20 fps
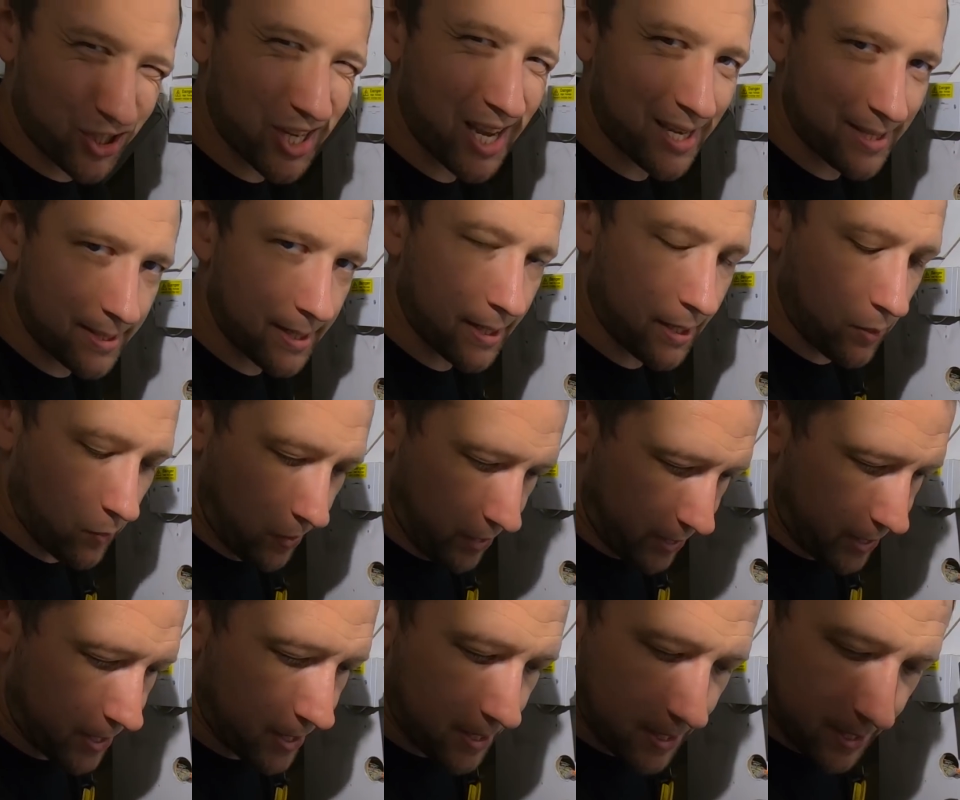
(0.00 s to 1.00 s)
test
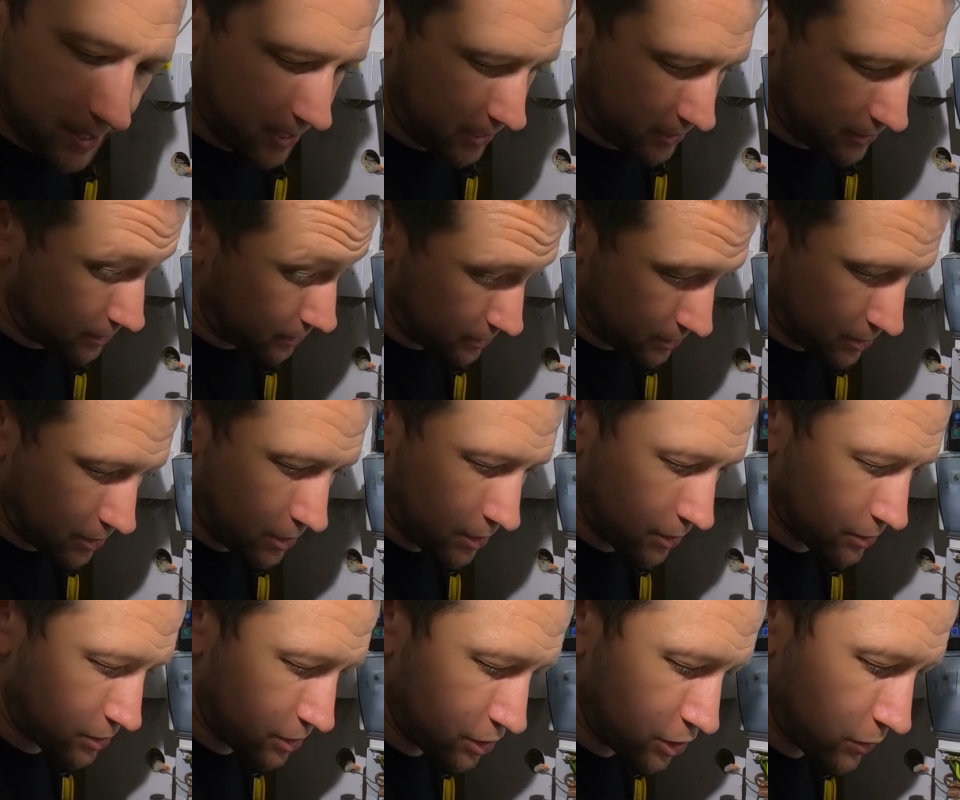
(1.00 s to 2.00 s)
anyway. It doesn't
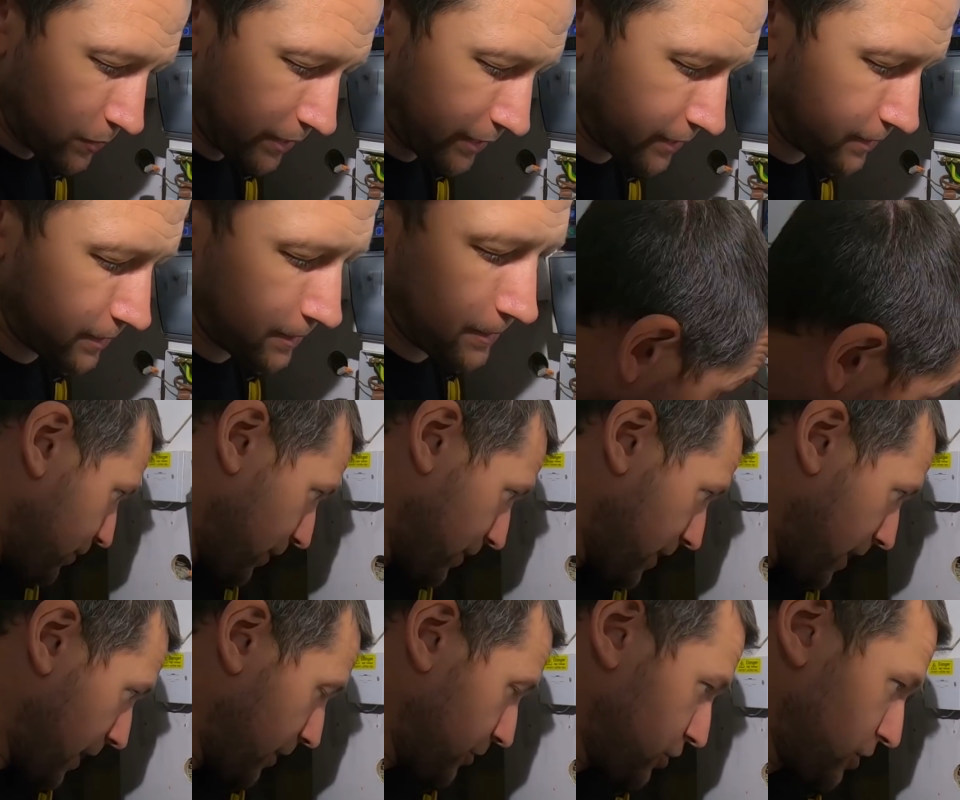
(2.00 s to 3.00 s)
hurt to do it. But
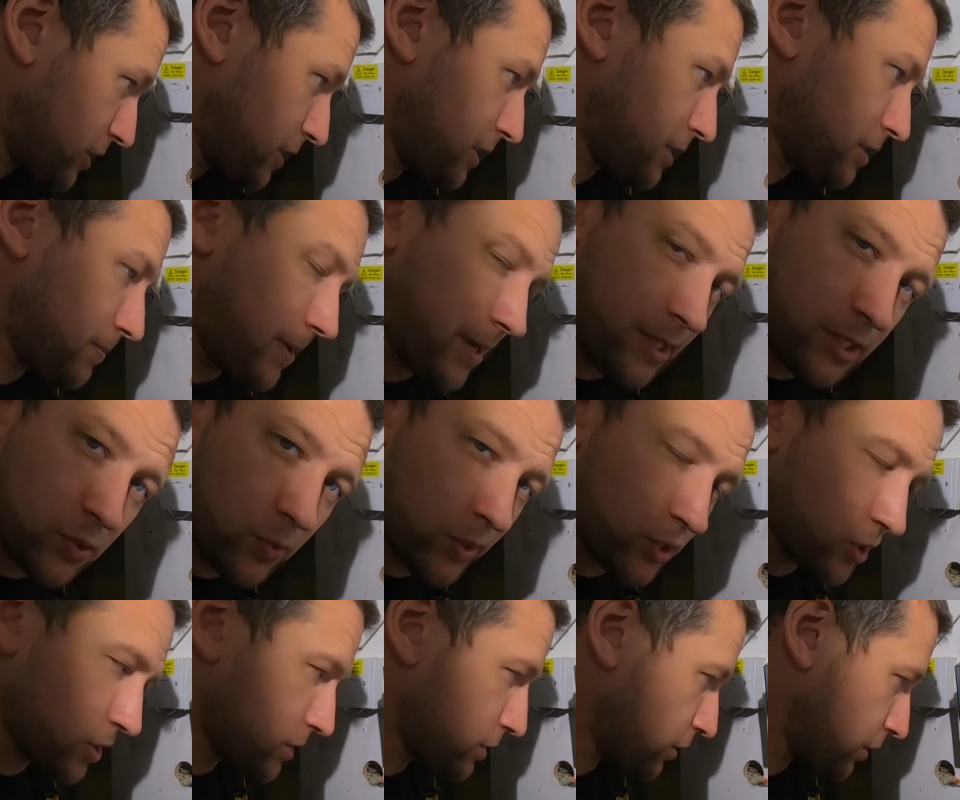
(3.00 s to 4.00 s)
yeah, just because the main
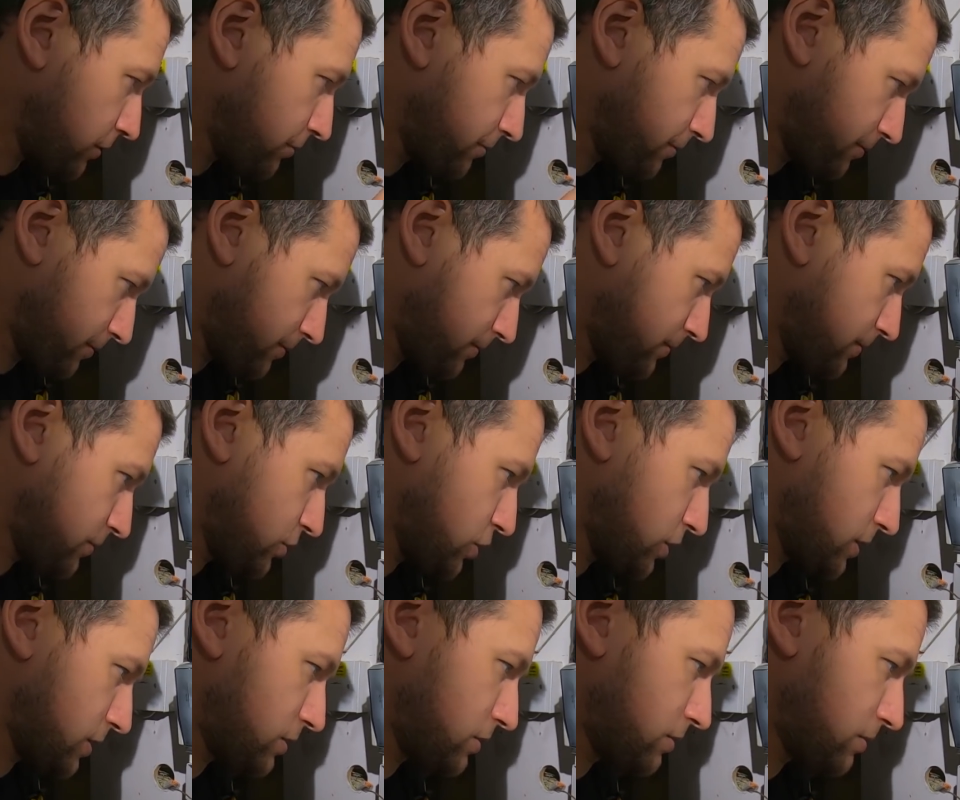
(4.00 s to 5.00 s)
switch is off,
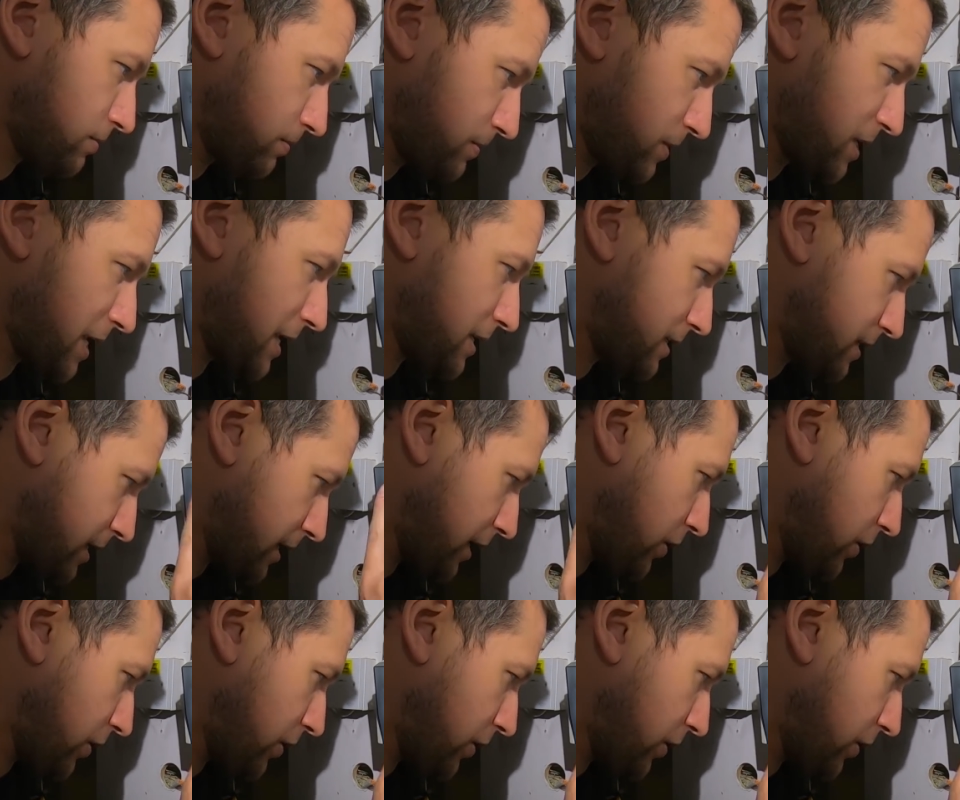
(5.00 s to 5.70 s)
just test